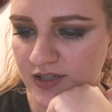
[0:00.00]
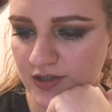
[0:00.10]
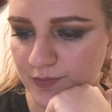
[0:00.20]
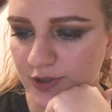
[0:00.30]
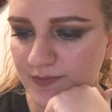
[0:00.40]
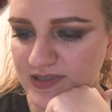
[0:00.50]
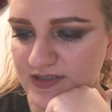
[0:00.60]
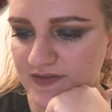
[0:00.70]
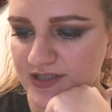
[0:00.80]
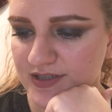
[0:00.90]
The
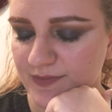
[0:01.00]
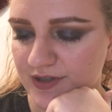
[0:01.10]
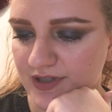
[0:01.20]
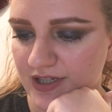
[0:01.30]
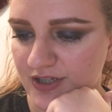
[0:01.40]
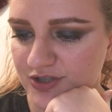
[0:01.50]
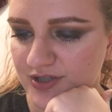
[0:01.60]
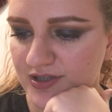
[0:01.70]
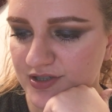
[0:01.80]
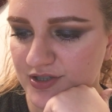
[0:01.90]
purpose of this
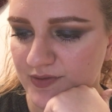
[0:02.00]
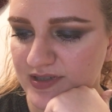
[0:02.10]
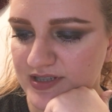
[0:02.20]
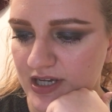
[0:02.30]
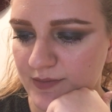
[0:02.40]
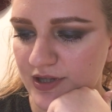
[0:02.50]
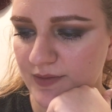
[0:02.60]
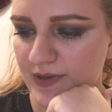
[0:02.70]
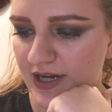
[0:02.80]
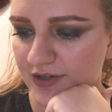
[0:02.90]
communication is to examine
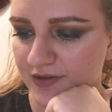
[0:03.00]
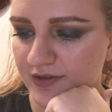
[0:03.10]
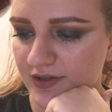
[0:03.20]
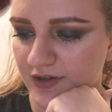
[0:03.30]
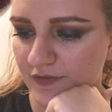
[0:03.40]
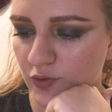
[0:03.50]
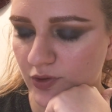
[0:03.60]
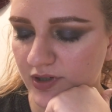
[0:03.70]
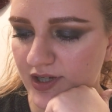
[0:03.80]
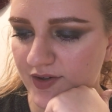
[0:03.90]
the pattern of
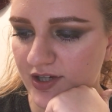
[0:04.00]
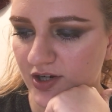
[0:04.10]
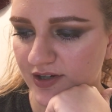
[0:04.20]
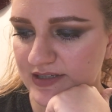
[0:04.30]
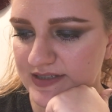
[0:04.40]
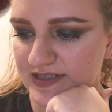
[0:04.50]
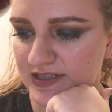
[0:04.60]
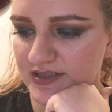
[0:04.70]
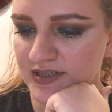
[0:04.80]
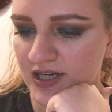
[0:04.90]
coronary heart
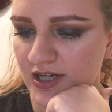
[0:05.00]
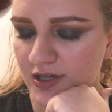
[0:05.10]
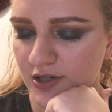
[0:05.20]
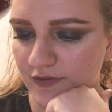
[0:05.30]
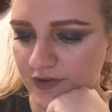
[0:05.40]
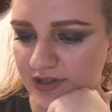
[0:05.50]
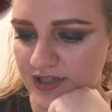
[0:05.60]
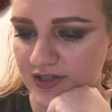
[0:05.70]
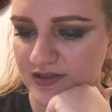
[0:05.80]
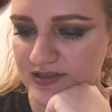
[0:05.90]
disease over the
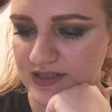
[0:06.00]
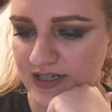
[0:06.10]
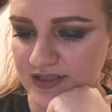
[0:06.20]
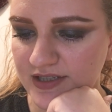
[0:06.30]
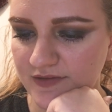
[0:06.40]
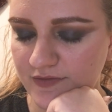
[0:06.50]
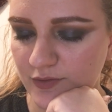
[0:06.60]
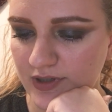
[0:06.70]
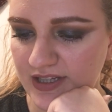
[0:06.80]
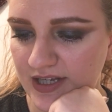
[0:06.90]
years
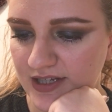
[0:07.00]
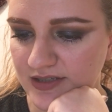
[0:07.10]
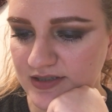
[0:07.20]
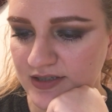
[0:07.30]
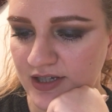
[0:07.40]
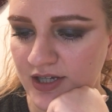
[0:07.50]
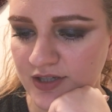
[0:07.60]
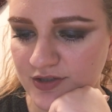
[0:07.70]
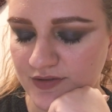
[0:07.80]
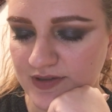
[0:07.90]
1948
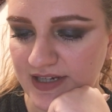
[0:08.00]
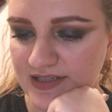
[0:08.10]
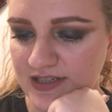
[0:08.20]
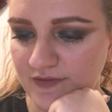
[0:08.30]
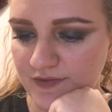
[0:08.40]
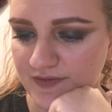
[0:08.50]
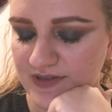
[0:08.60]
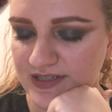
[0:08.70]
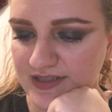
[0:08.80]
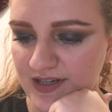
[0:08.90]
to
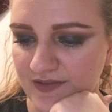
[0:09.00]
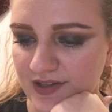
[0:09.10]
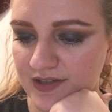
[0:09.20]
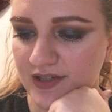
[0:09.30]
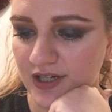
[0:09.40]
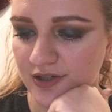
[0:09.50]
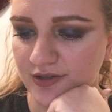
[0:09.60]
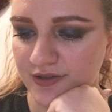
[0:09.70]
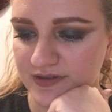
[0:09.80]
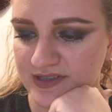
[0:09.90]
1957
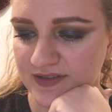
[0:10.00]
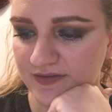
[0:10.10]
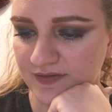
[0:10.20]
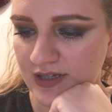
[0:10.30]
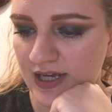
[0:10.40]
inclusive,